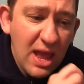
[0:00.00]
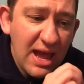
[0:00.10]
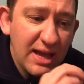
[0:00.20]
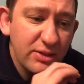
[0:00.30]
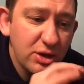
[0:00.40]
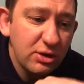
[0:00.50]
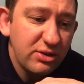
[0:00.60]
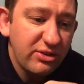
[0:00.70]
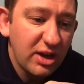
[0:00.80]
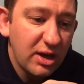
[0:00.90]
and there
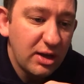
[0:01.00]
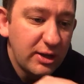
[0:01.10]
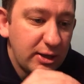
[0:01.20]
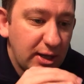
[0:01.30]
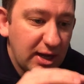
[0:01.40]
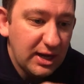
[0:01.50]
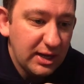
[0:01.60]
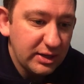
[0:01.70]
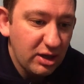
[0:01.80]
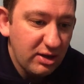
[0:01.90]
is a
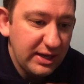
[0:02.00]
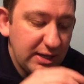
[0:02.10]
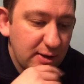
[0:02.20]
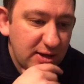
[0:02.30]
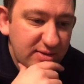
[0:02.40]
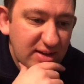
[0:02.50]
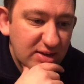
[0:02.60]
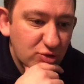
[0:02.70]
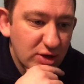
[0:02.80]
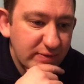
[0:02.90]
guy, a
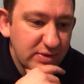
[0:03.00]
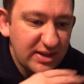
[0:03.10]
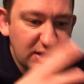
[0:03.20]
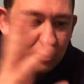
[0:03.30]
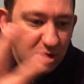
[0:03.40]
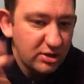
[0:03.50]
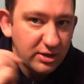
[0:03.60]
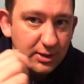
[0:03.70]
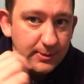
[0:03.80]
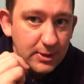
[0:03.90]
tank driver, tank
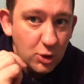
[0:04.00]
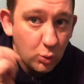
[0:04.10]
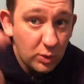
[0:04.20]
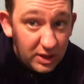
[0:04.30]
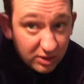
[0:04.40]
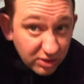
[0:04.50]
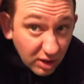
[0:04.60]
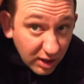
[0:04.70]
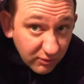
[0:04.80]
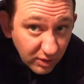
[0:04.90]
commander with
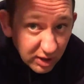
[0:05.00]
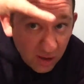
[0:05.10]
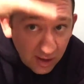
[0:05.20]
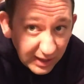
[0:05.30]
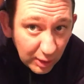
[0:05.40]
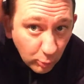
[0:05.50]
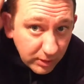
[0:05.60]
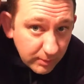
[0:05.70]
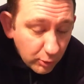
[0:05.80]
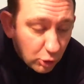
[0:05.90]
kind of a
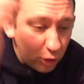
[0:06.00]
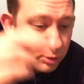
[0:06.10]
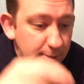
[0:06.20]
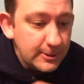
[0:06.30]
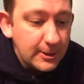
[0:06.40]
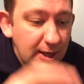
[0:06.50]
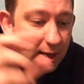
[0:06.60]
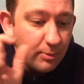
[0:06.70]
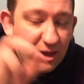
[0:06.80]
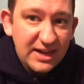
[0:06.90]
helmet on.
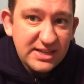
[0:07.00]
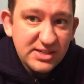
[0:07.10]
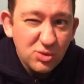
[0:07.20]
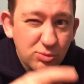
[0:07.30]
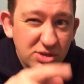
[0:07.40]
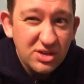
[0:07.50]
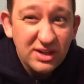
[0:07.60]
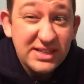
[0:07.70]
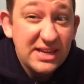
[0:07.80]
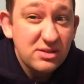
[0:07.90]
That is almost
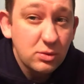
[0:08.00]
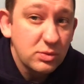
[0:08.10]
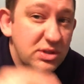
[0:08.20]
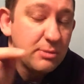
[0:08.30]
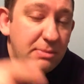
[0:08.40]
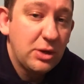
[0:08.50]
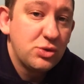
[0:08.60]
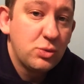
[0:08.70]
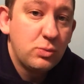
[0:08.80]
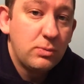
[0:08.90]
identical to the
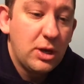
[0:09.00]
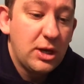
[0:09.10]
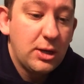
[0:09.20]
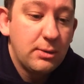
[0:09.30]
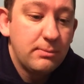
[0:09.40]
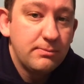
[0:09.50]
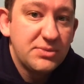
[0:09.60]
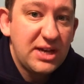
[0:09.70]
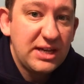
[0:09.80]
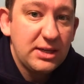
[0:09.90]
Belgian
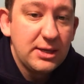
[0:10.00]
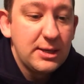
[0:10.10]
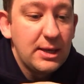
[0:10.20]
tank